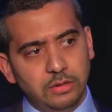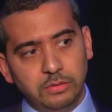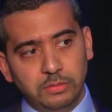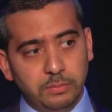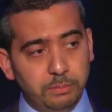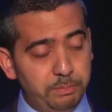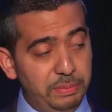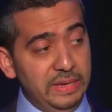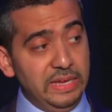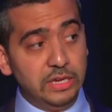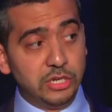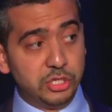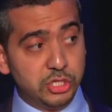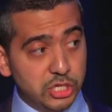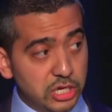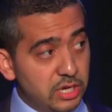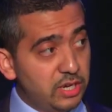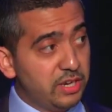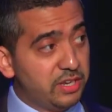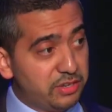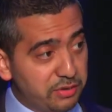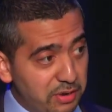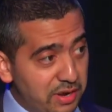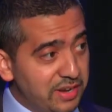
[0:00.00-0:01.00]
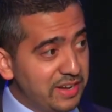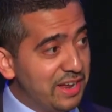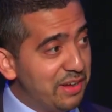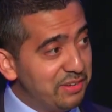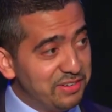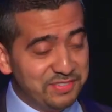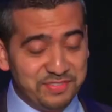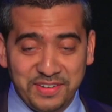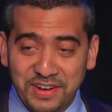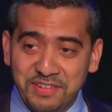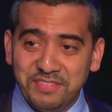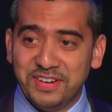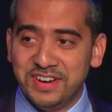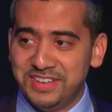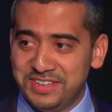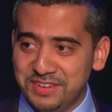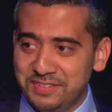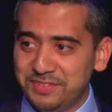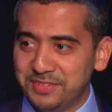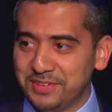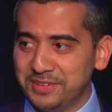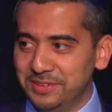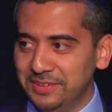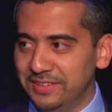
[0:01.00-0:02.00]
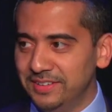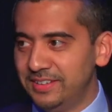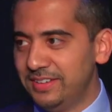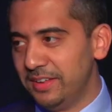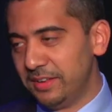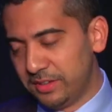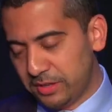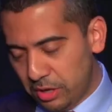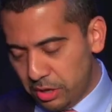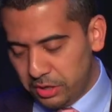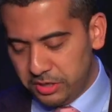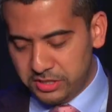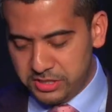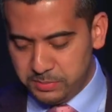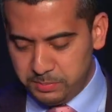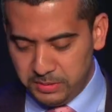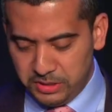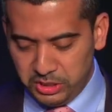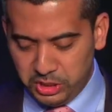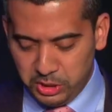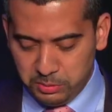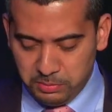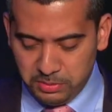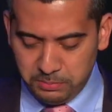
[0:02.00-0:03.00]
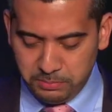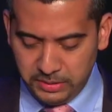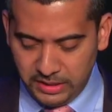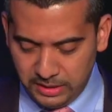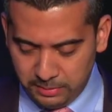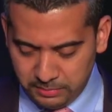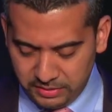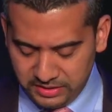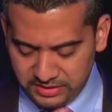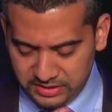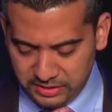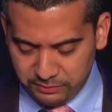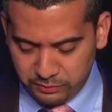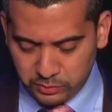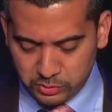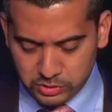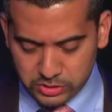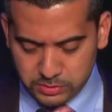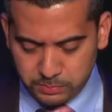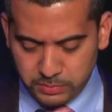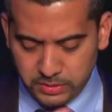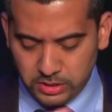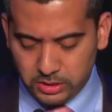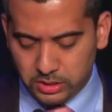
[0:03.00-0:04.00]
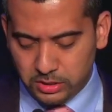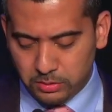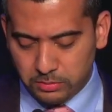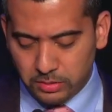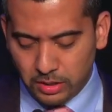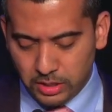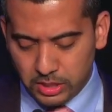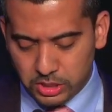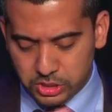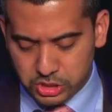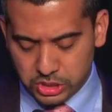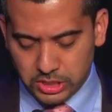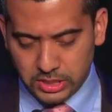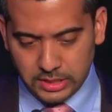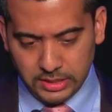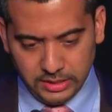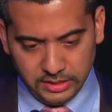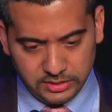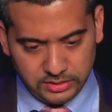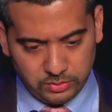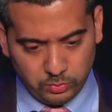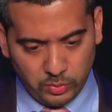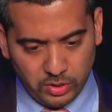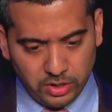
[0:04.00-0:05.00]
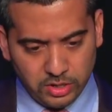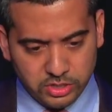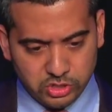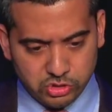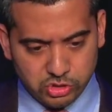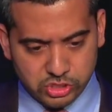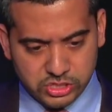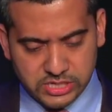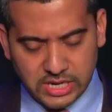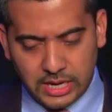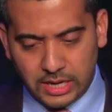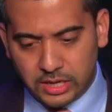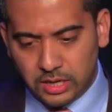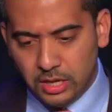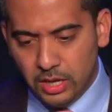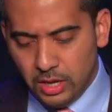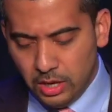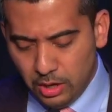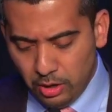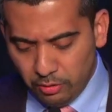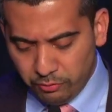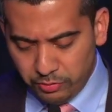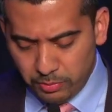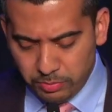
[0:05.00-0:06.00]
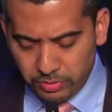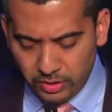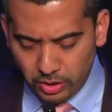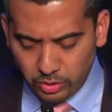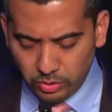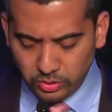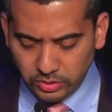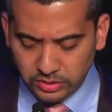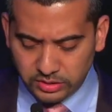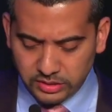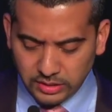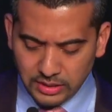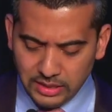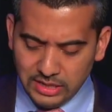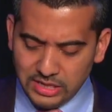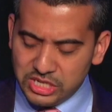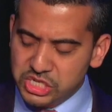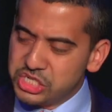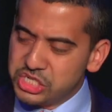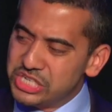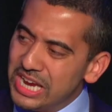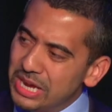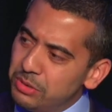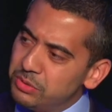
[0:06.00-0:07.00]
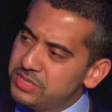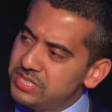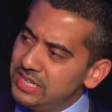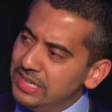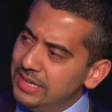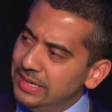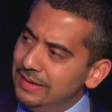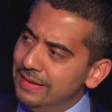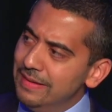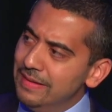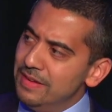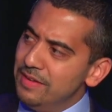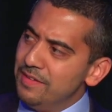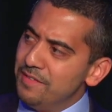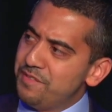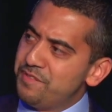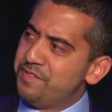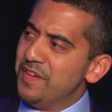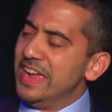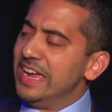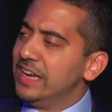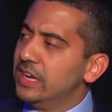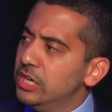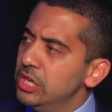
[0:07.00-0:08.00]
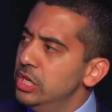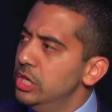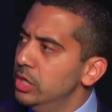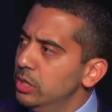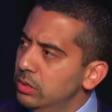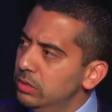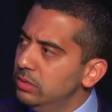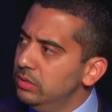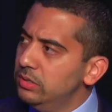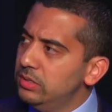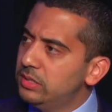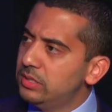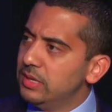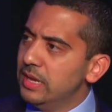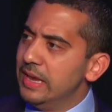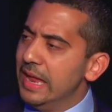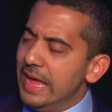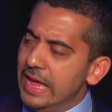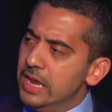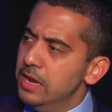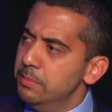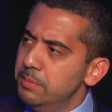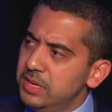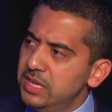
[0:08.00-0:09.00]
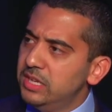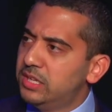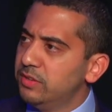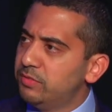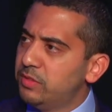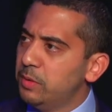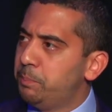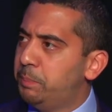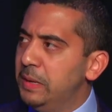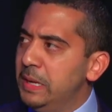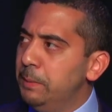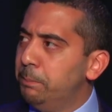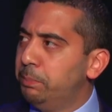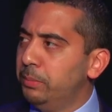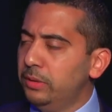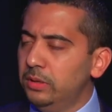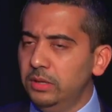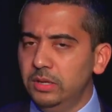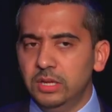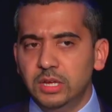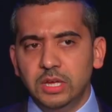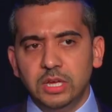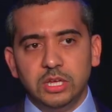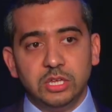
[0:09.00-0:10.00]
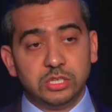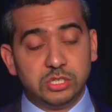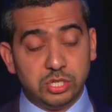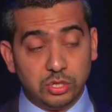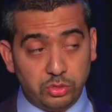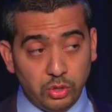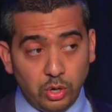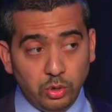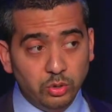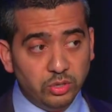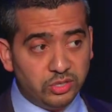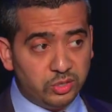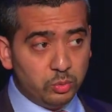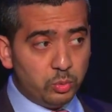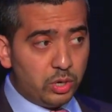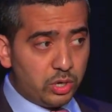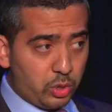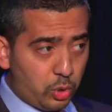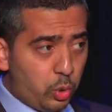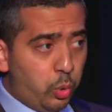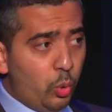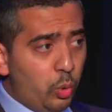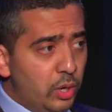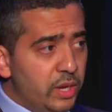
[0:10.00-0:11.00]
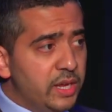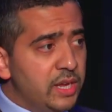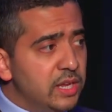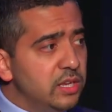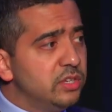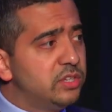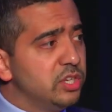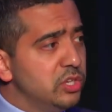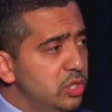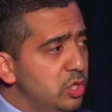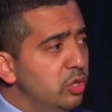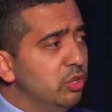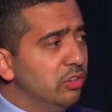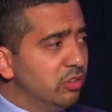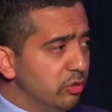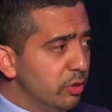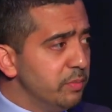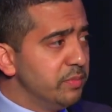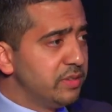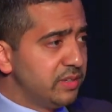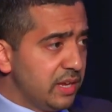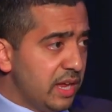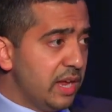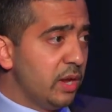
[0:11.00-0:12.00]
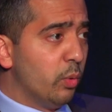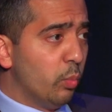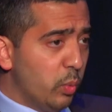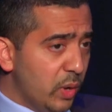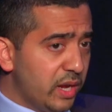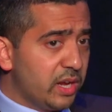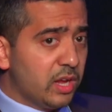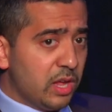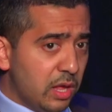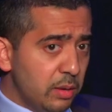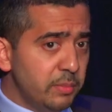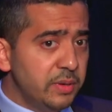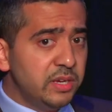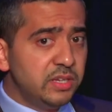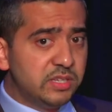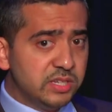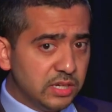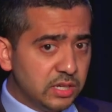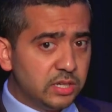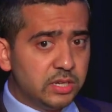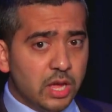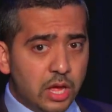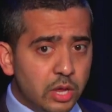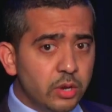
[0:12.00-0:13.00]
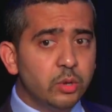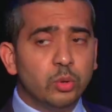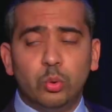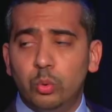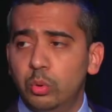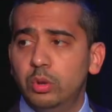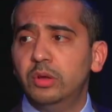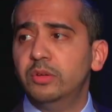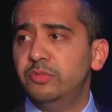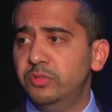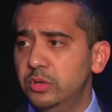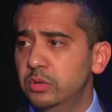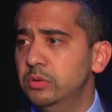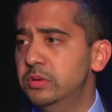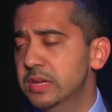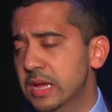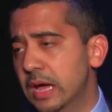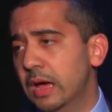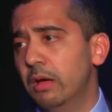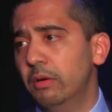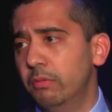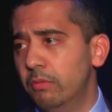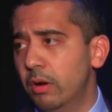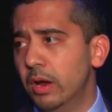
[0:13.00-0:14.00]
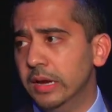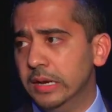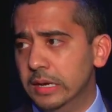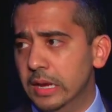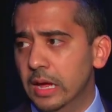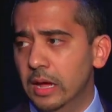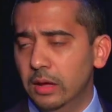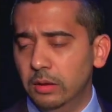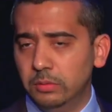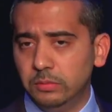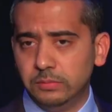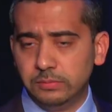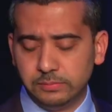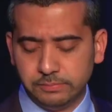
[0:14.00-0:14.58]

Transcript: being a journalist right now is very, very difficult. It's harder to be a human being, but it's difficult to be a journalist. We're under attack from those shouting fake news and enemies of the people to those who are calling into newsrooms saying, "We're coming to gun all of you down right now."